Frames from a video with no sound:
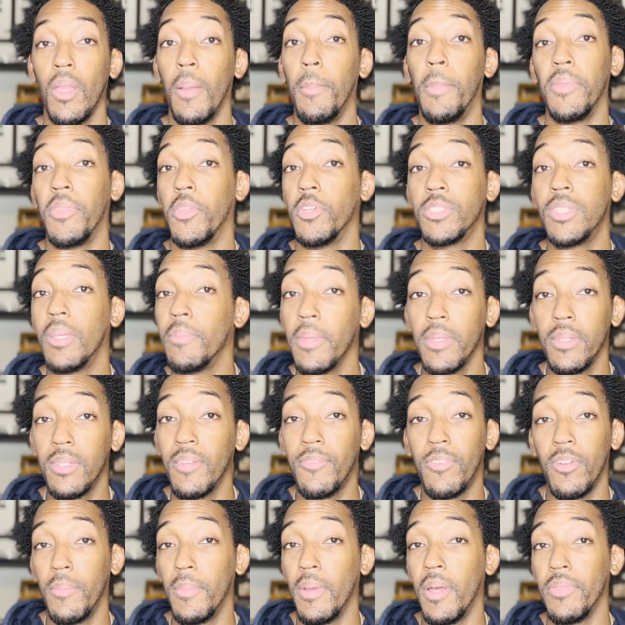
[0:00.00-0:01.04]
But there's something
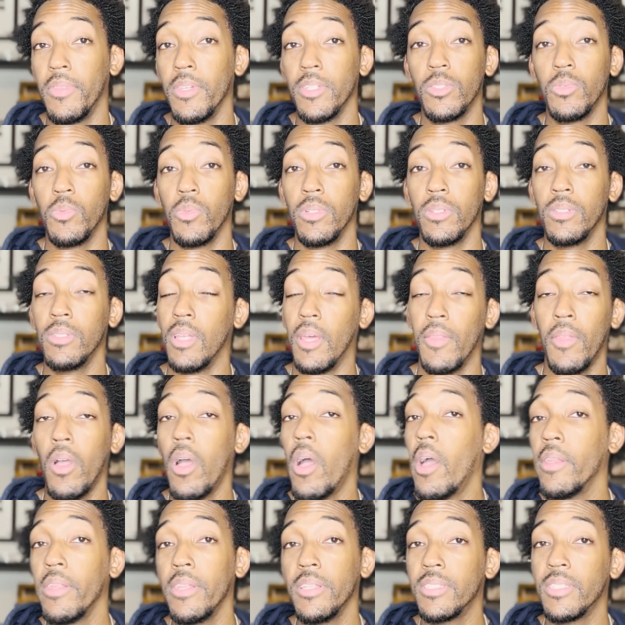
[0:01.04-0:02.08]
different about this one. Now, the
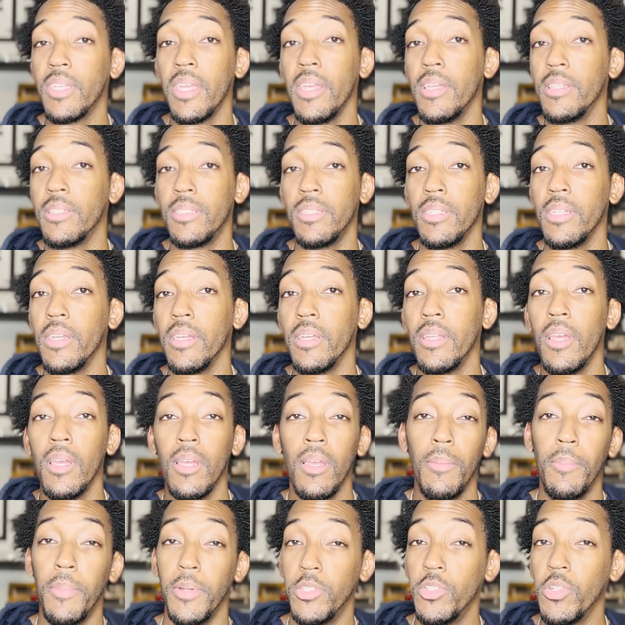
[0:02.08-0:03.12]
audience can't see it,
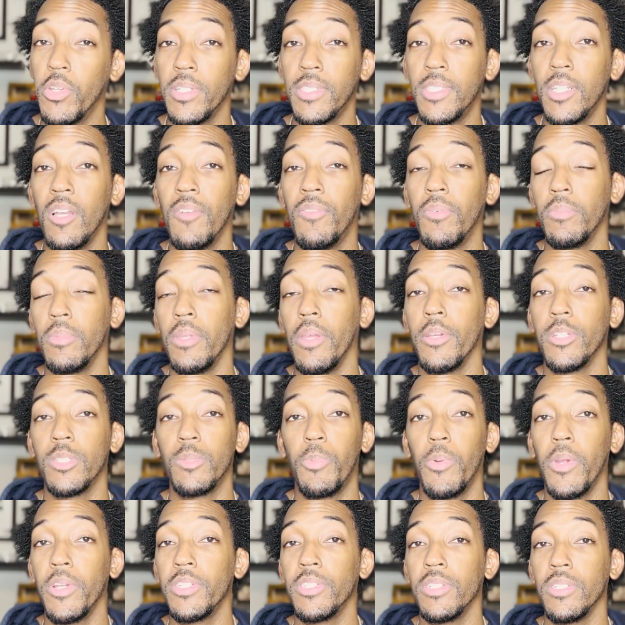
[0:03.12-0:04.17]
but you can tell from their
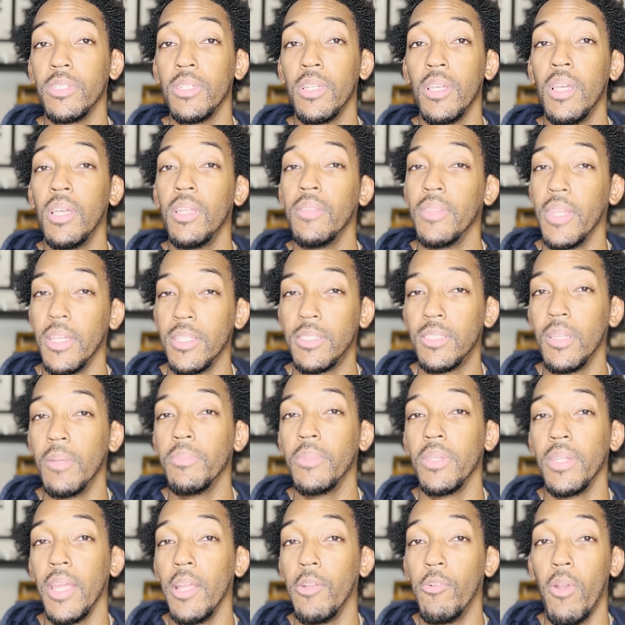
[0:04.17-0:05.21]
expression that
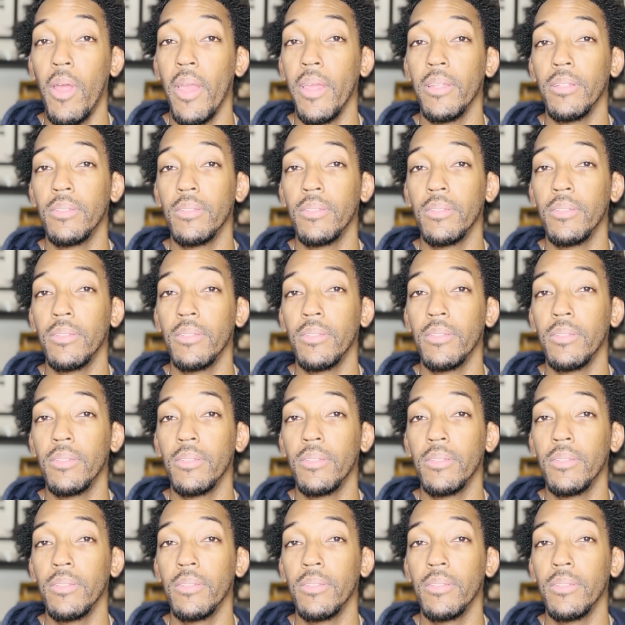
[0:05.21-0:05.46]
something ain't right.